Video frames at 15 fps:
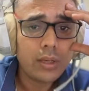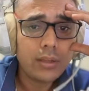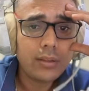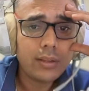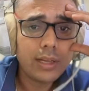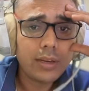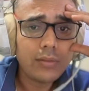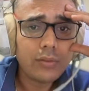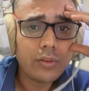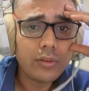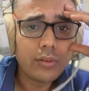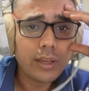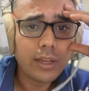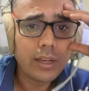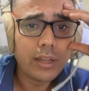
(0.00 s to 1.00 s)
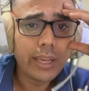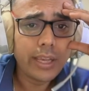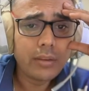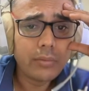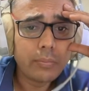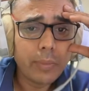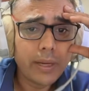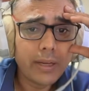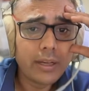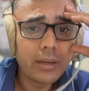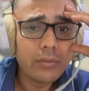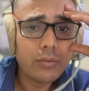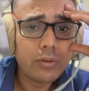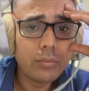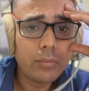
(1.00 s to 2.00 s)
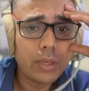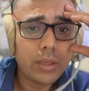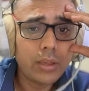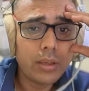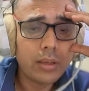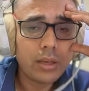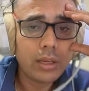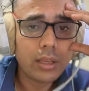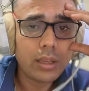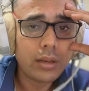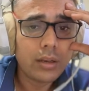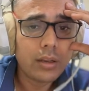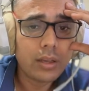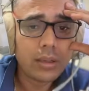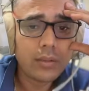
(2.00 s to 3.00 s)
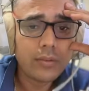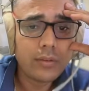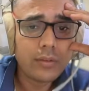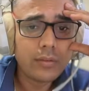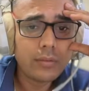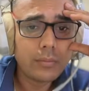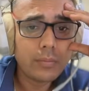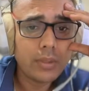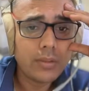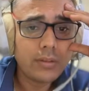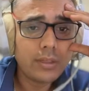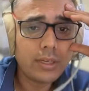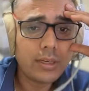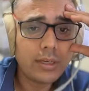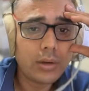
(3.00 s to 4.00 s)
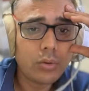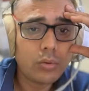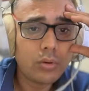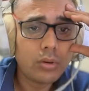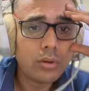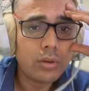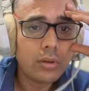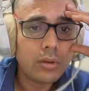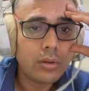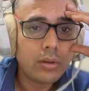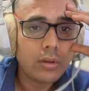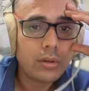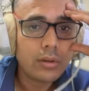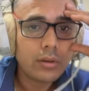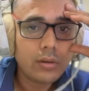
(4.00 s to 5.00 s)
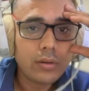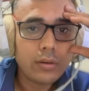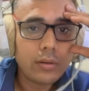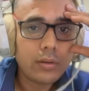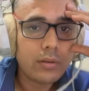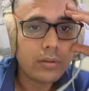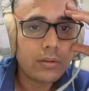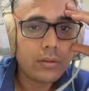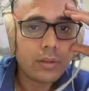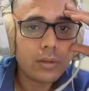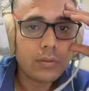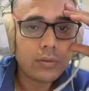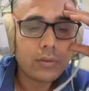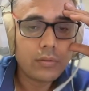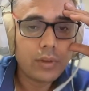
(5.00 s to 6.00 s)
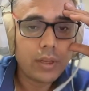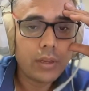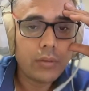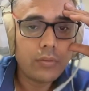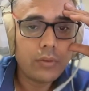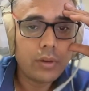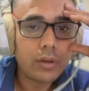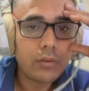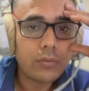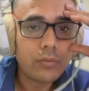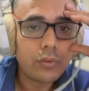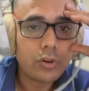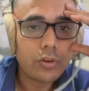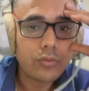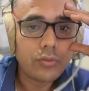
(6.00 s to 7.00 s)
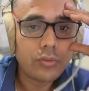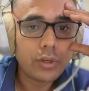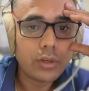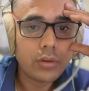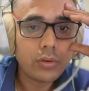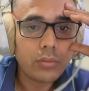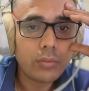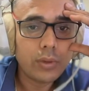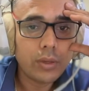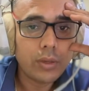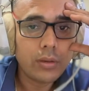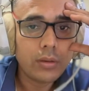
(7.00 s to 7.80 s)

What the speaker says: That was unexpected for me, and I just missed it out. It was very unfortunate to me.